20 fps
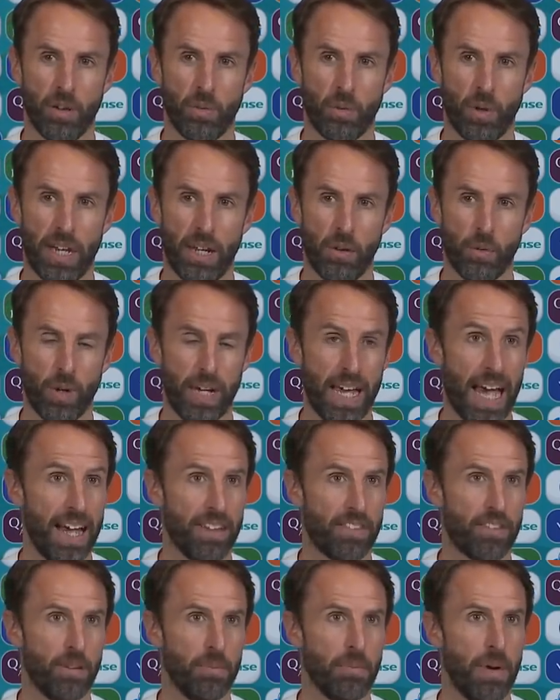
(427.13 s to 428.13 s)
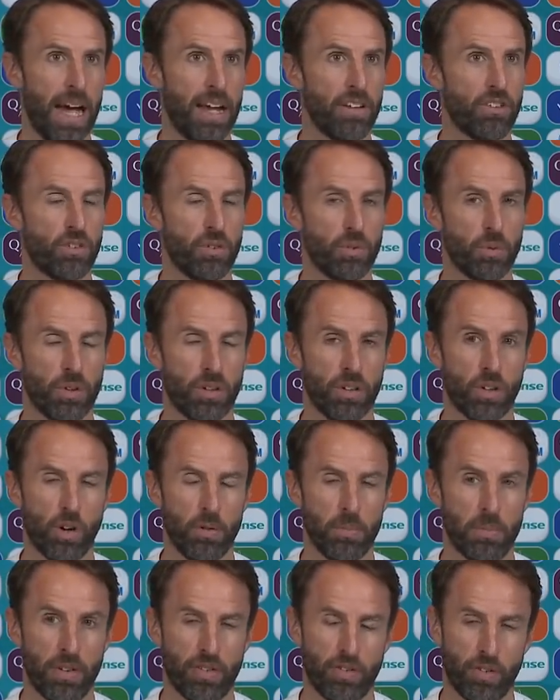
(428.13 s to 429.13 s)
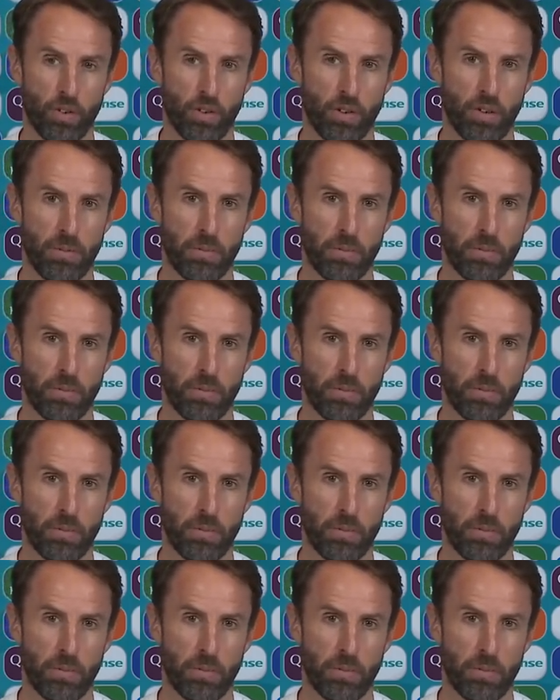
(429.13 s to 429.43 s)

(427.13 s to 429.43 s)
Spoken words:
we had to match what had gone before,